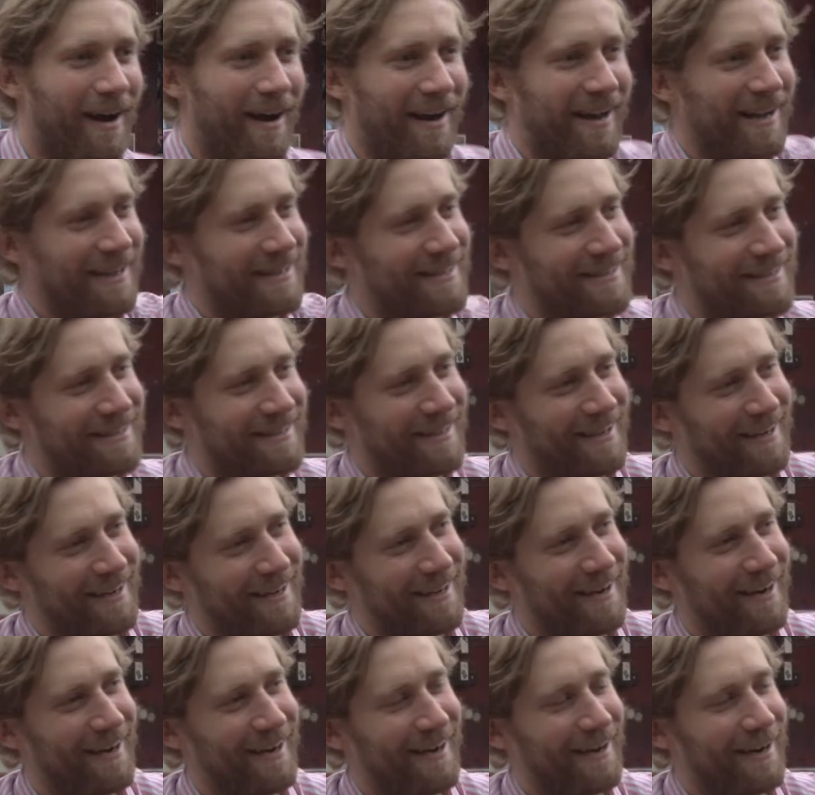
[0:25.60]
I guess
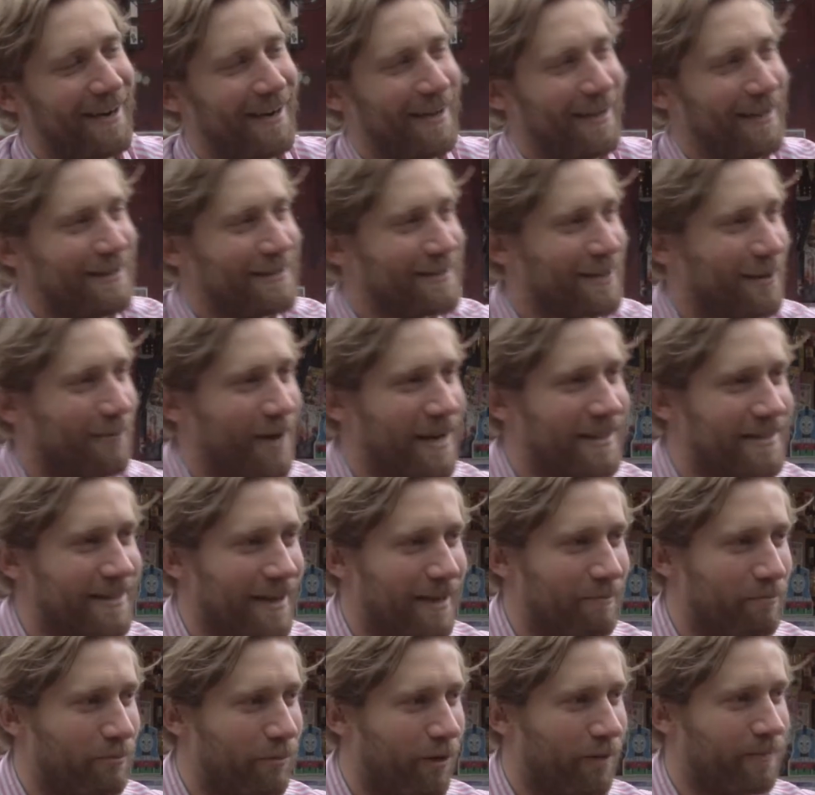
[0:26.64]
in some ways
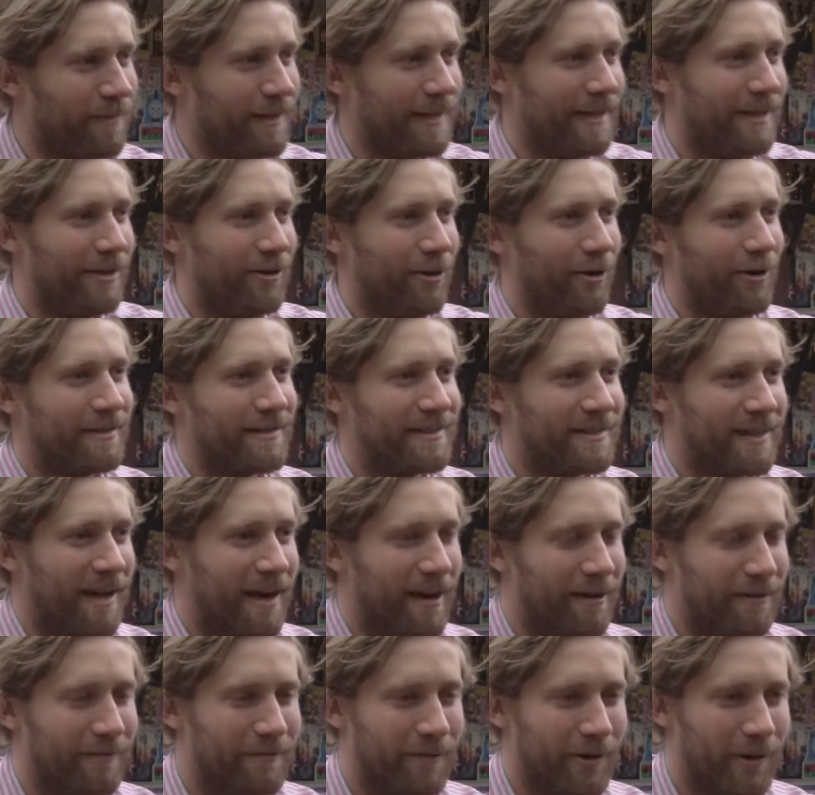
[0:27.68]
I probably
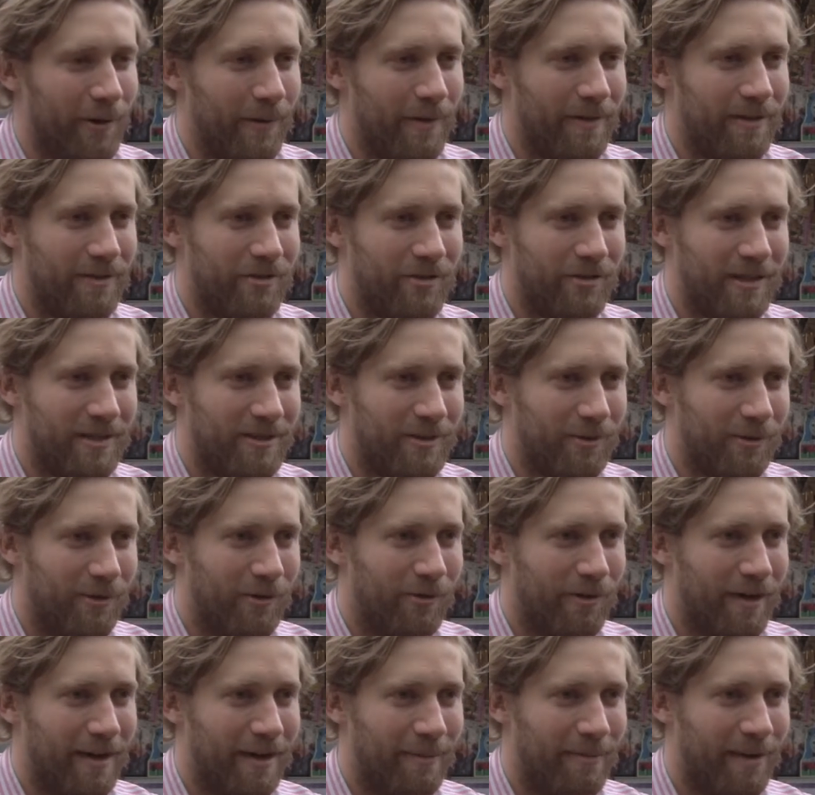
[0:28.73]
started following the traditional
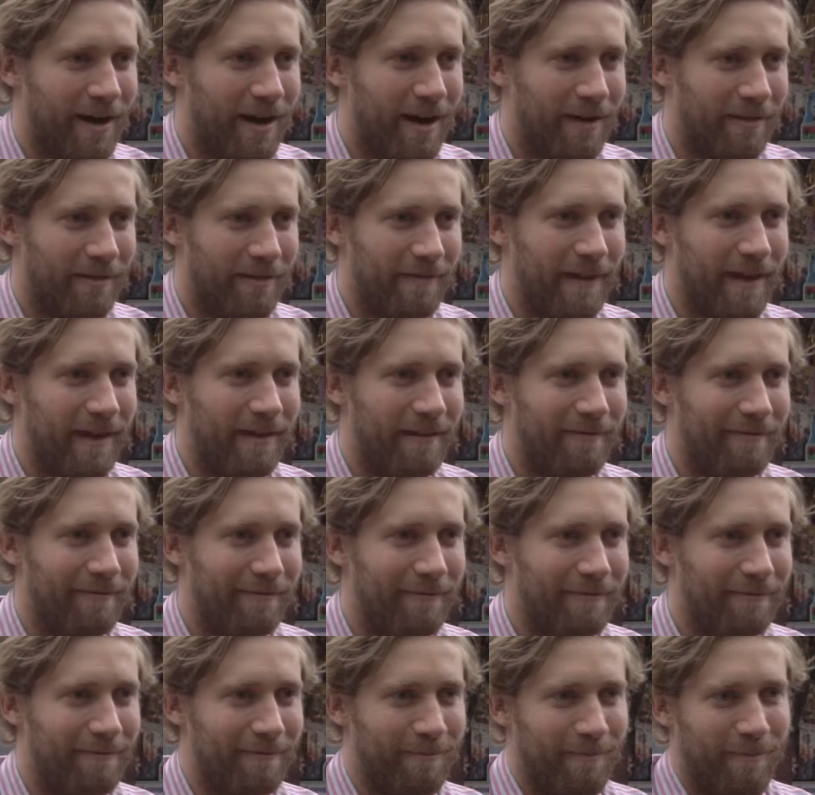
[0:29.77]
career path and
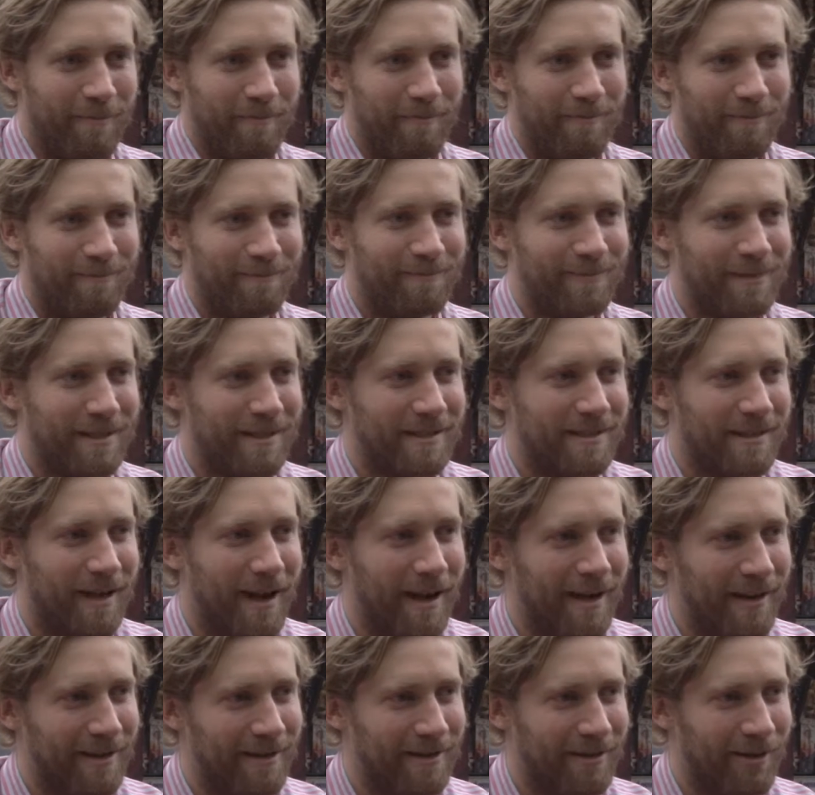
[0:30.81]
then
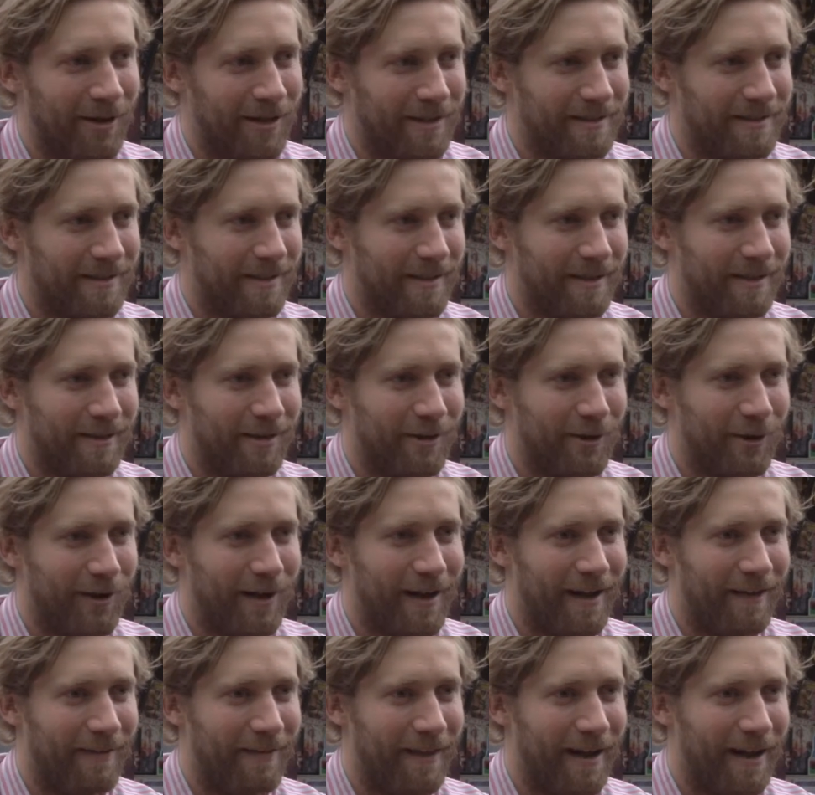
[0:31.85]
decided not to go
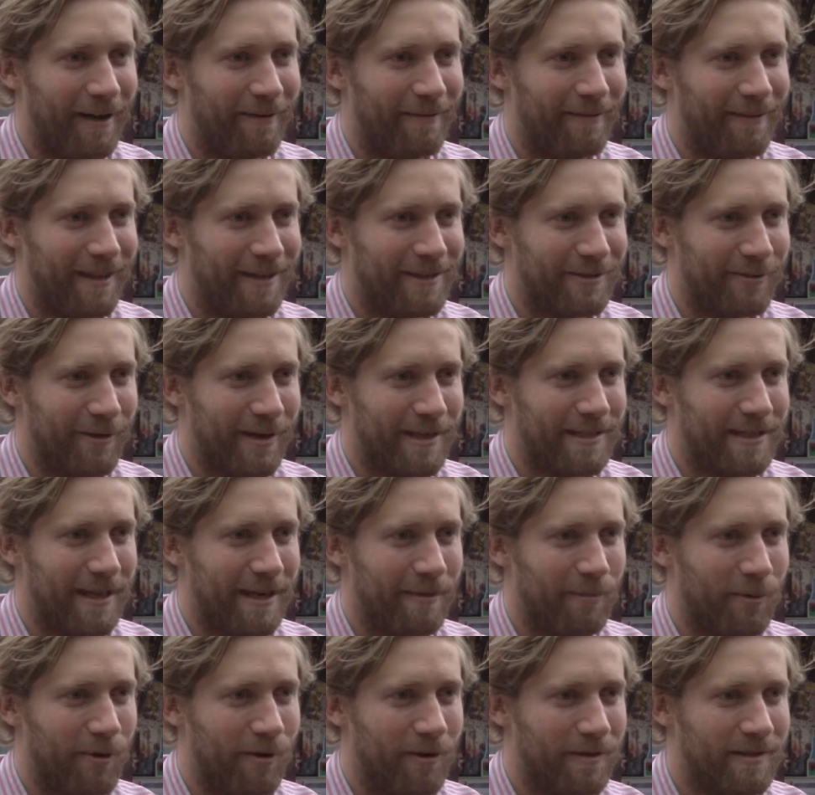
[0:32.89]
down that direction
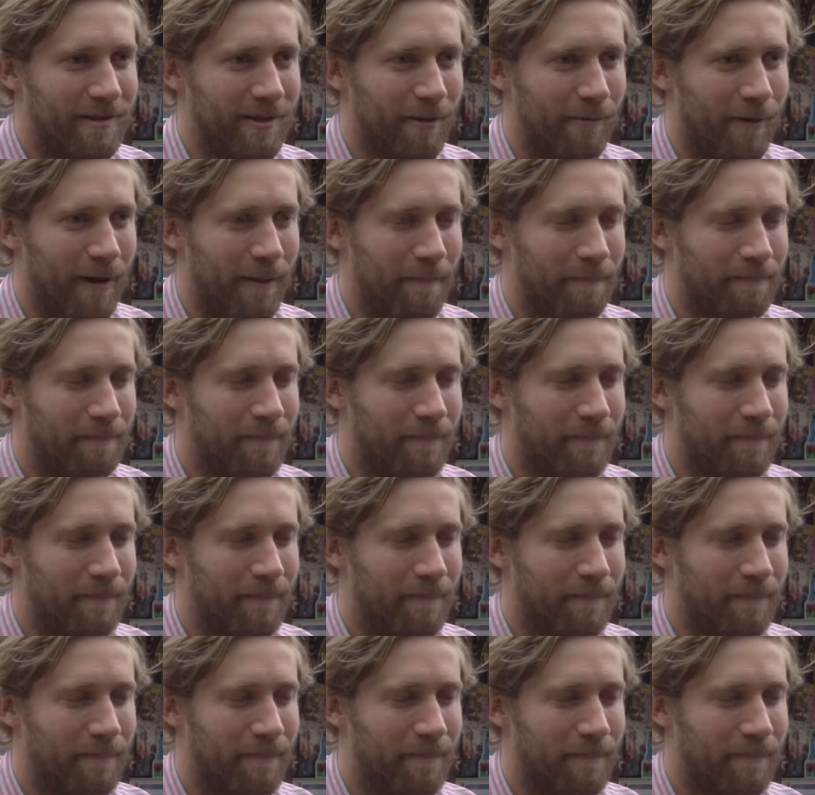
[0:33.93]
anymore. So